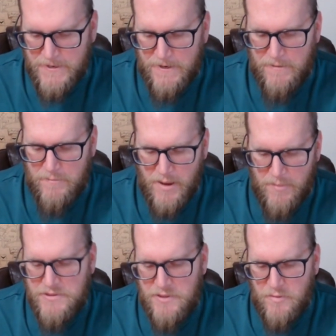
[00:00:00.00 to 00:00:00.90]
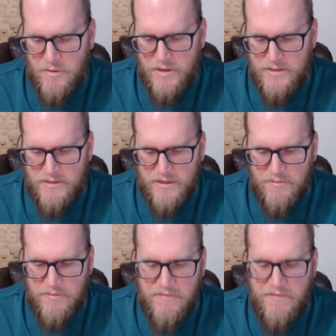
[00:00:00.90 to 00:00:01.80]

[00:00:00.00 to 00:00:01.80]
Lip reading: episode one left me